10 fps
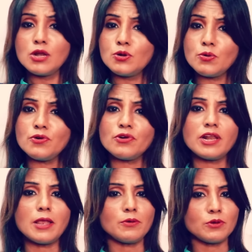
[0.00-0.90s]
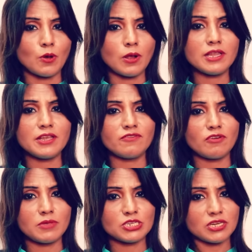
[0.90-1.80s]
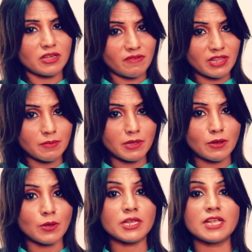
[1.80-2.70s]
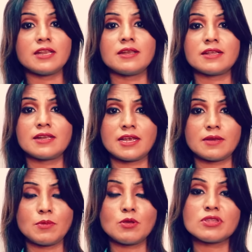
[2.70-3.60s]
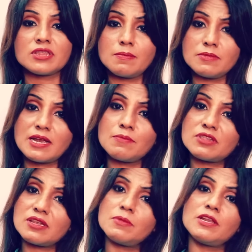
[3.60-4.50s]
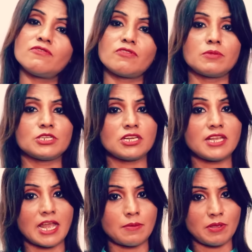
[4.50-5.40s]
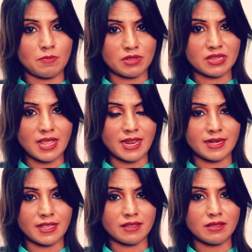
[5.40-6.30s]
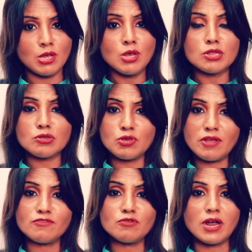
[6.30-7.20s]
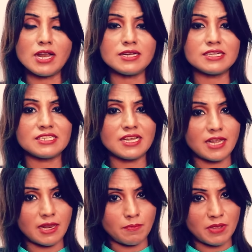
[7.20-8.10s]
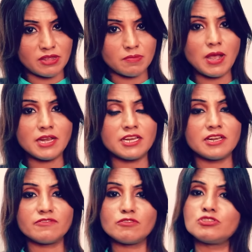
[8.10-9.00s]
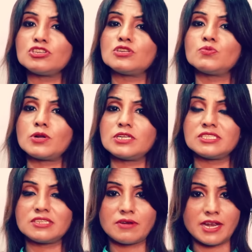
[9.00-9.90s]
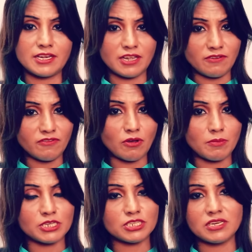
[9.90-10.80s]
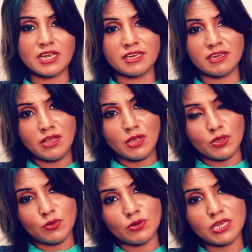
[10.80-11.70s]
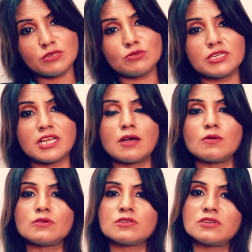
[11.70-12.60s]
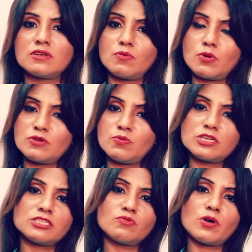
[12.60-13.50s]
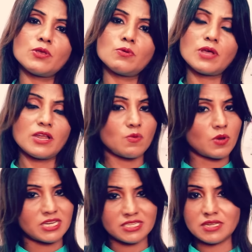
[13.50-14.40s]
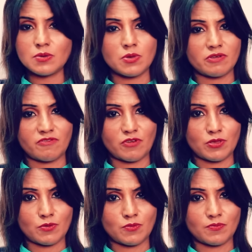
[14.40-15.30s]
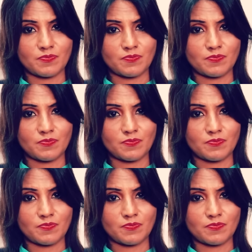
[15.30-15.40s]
Don't rely on all information available on internet, because sometimes some information can be misguiding. So you have to understand and be smart enough to judge what is the right information, and you need to take out what works for you and what doesn't work for you.